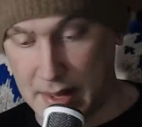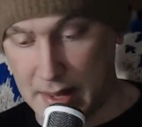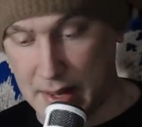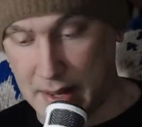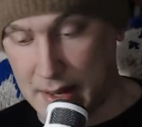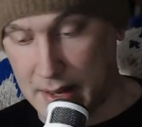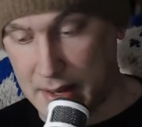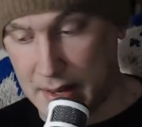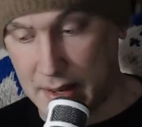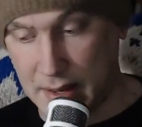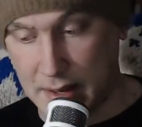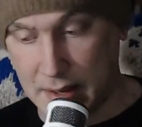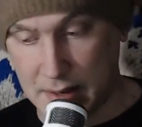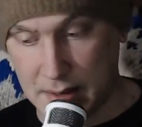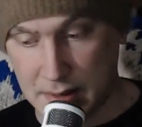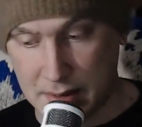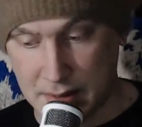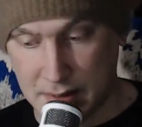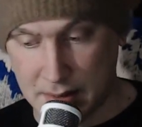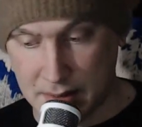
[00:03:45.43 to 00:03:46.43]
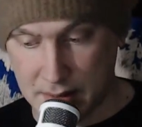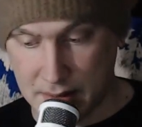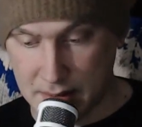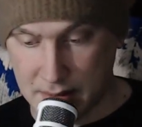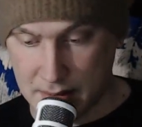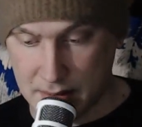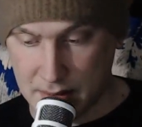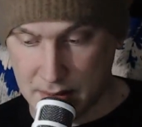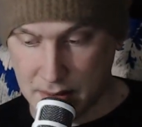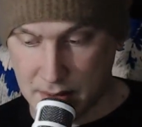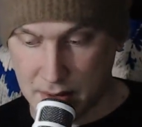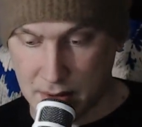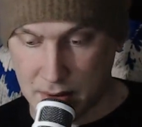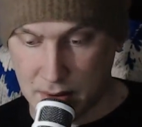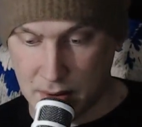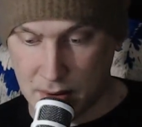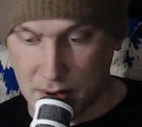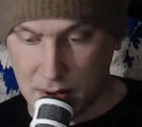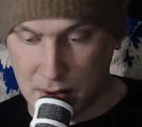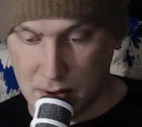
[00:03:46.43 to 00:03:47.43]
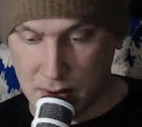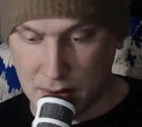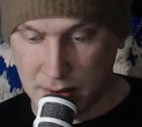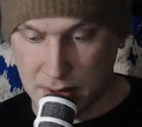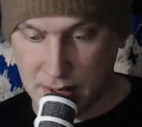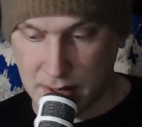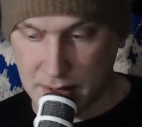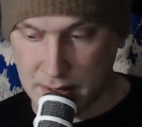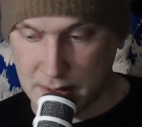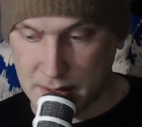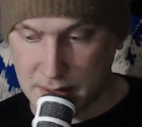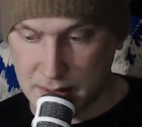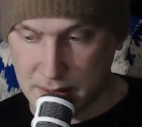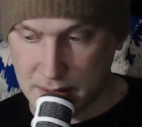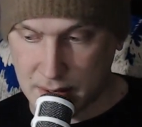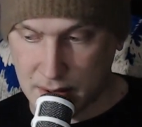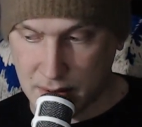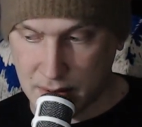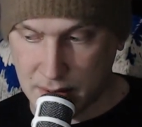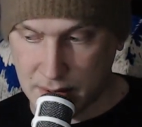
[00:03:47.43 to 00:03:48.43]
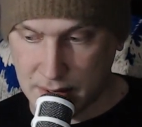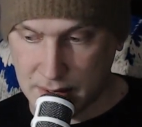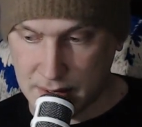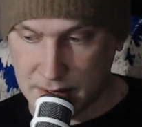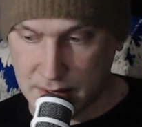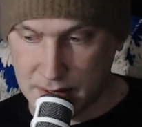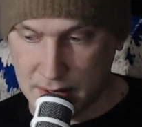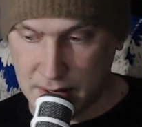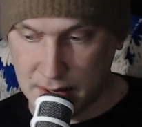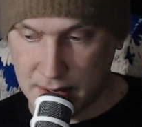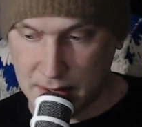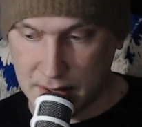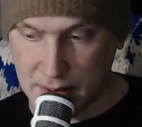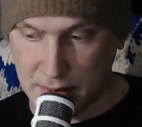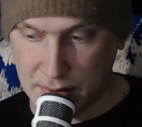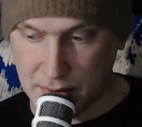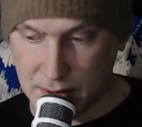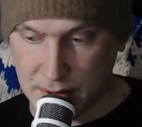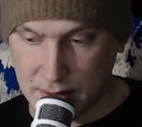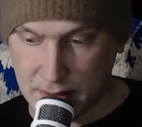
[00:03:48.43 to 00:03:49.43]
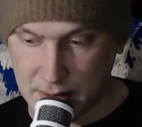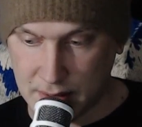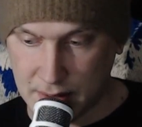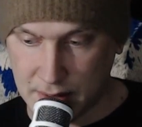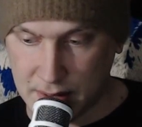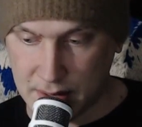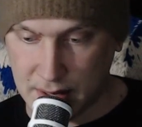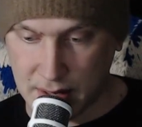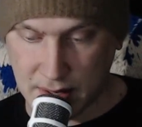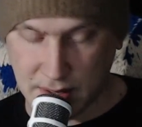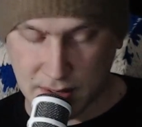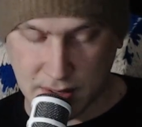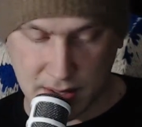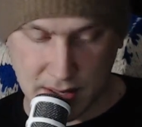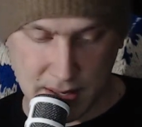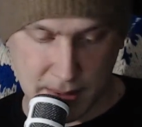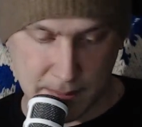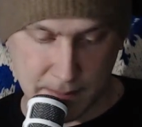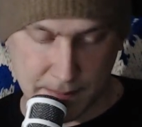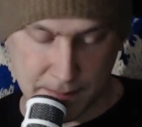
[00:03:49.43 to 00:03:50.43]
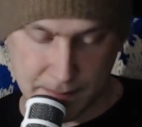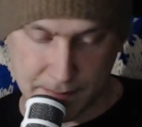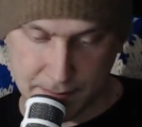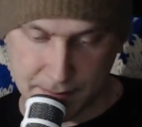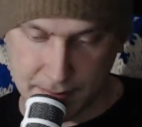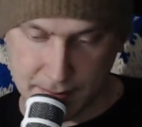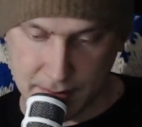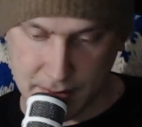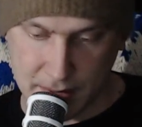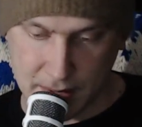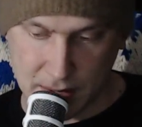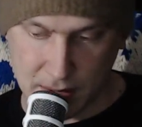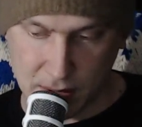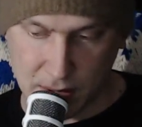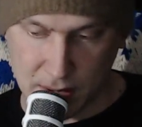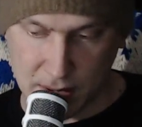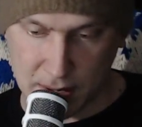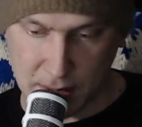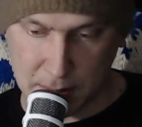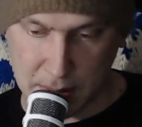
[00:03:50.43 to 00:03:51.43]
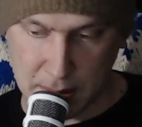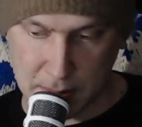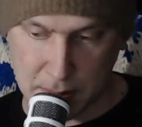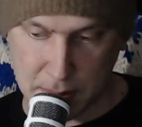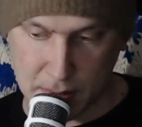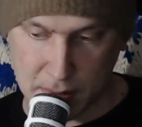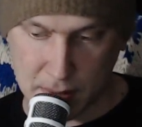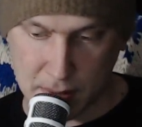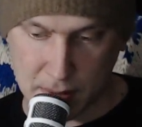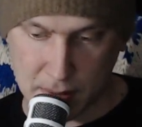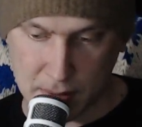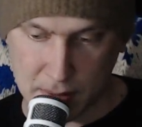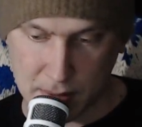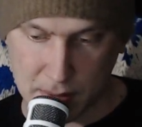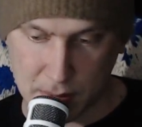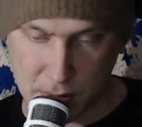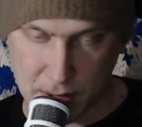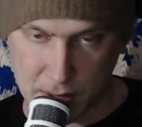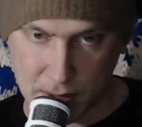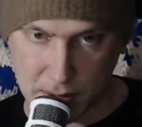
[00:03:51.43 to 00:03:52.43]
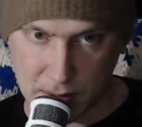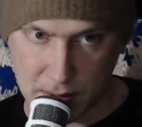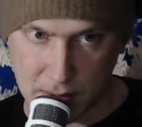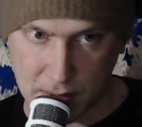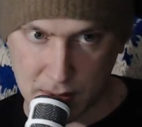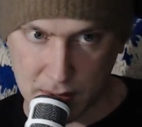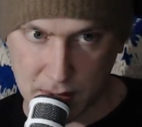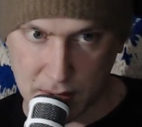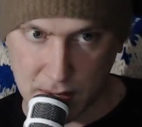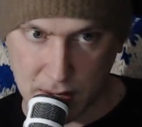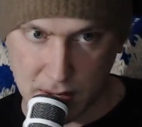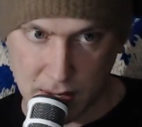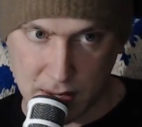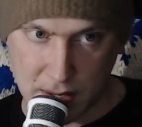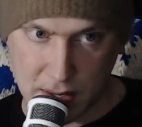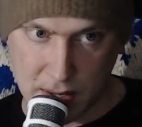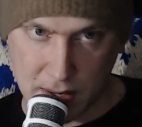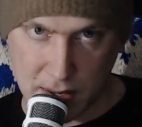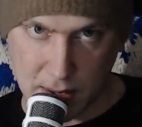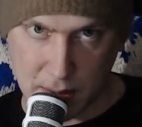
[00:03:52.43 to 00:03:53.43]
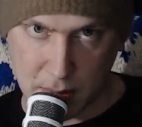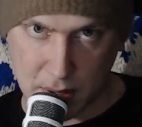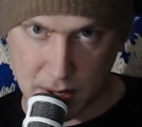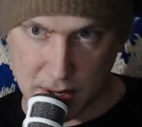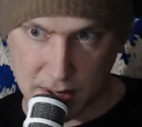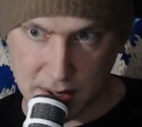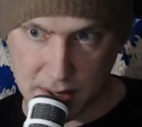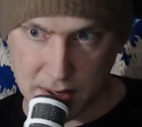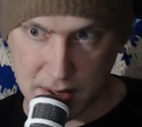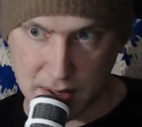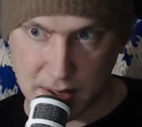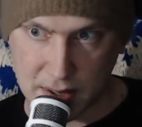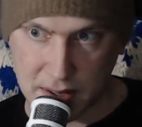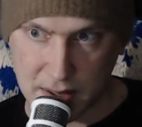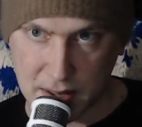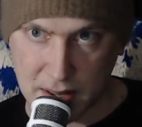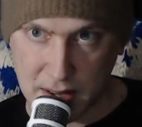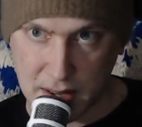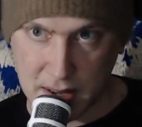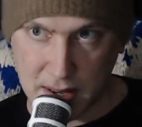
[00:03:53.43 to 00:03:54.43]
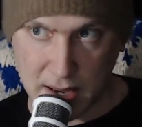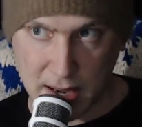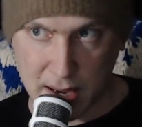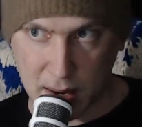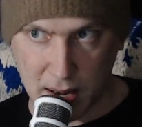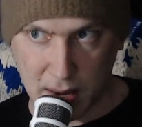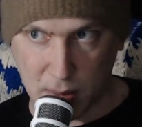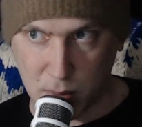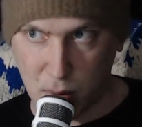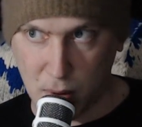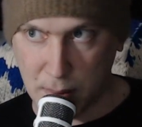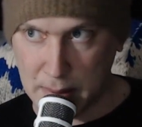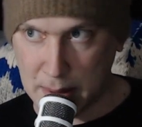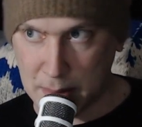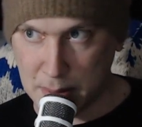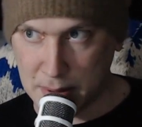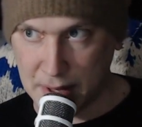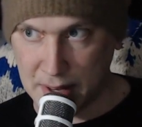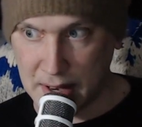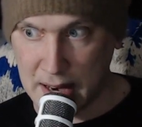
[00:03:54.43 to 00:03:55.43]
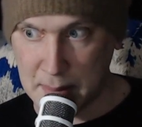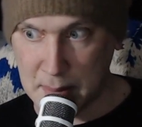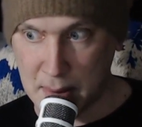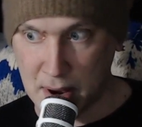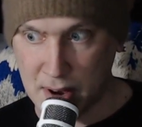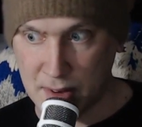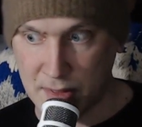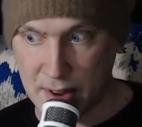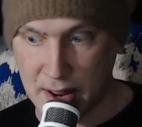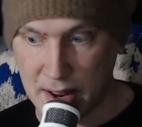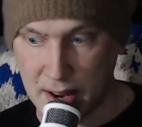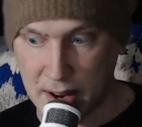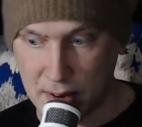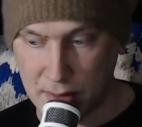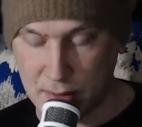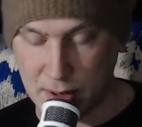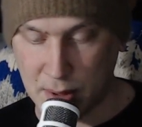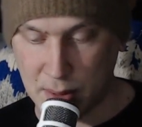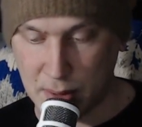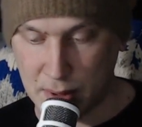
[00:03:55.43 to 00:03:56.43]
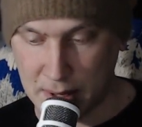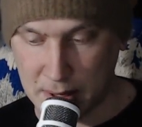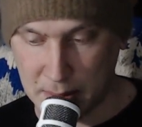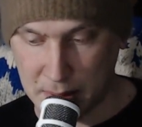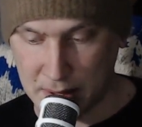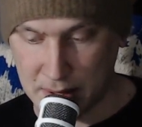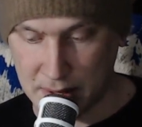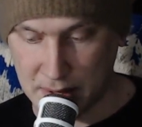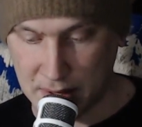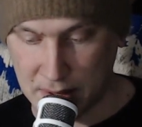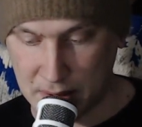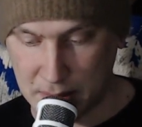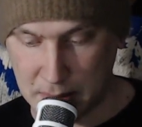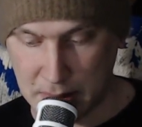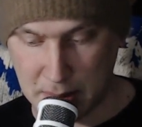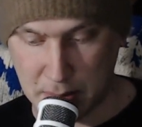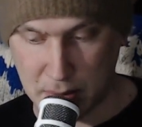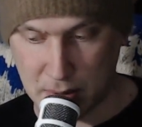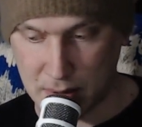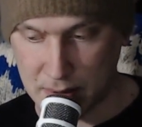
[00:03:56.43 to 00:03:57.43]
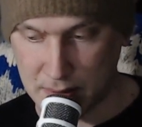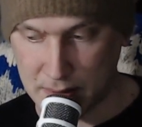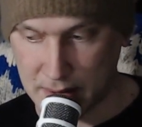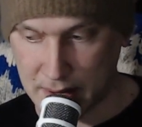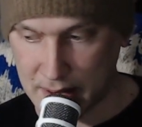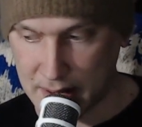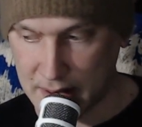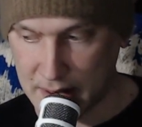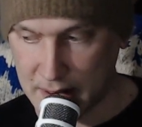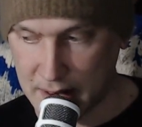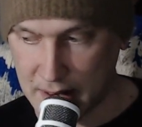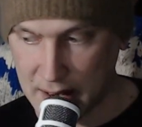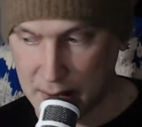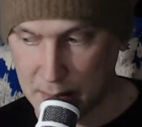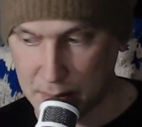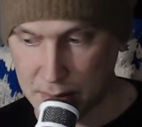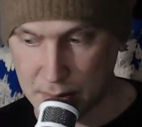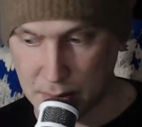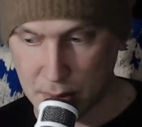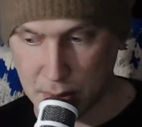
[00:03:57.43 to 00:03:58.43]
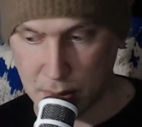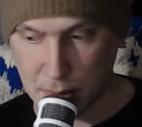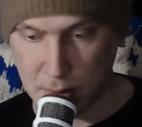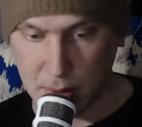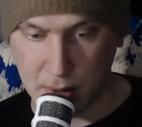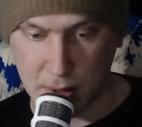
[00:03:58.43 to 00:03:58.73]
And all these different things. A lot of people. Well, I'm not gonna. I won't be able to name off everyone, but people kind of came through.